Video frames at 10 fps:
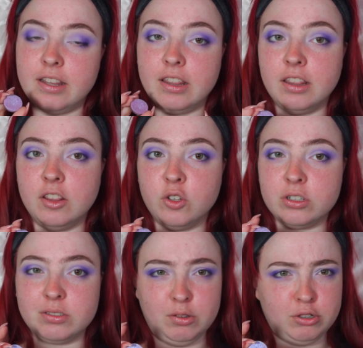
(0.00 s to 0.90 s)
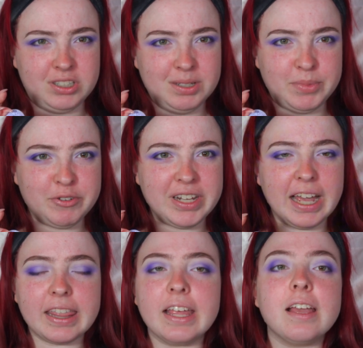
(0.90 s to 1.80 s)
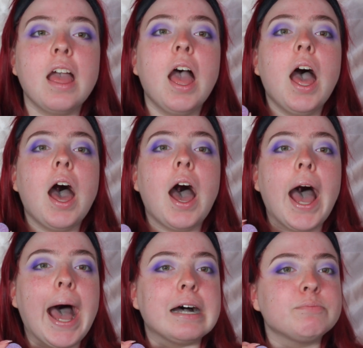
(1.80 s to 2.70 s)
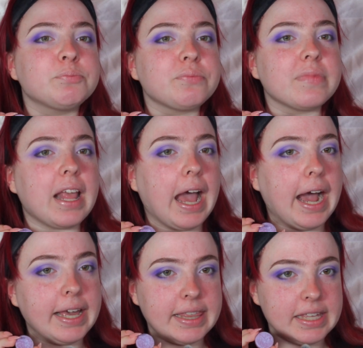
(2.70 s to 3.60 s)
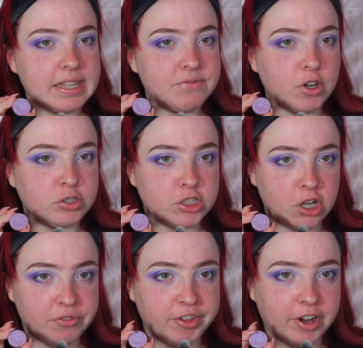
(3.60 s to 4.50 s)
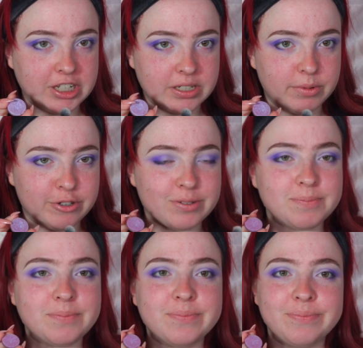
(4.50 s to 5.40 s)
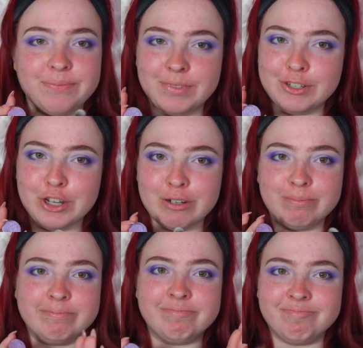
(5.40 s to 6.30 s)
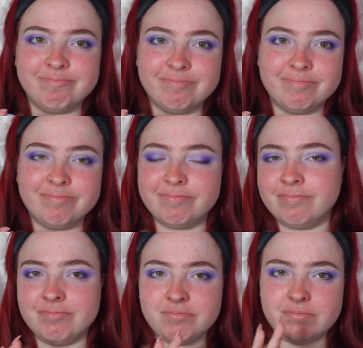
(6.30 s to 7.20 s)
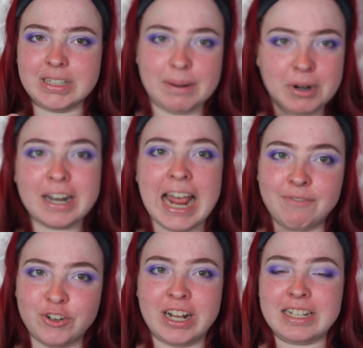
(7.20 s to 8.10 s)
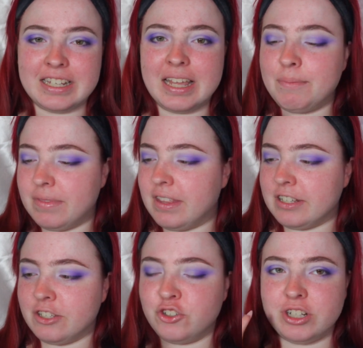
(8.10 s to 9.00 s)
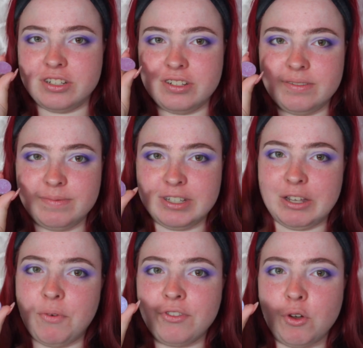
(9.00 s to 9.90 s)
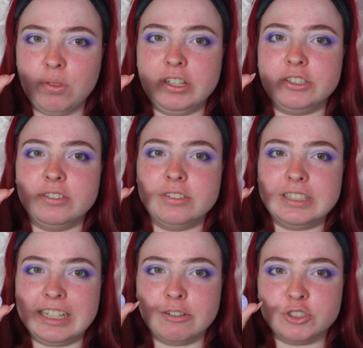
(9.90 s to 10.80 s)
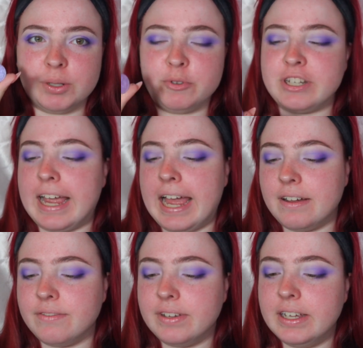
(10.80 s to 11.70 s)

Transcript: Looxi Beauty, I think. I think they've ghosted all of their customers. So, I'm not advertising them. This is just, it's like one of the only single shimmers I have.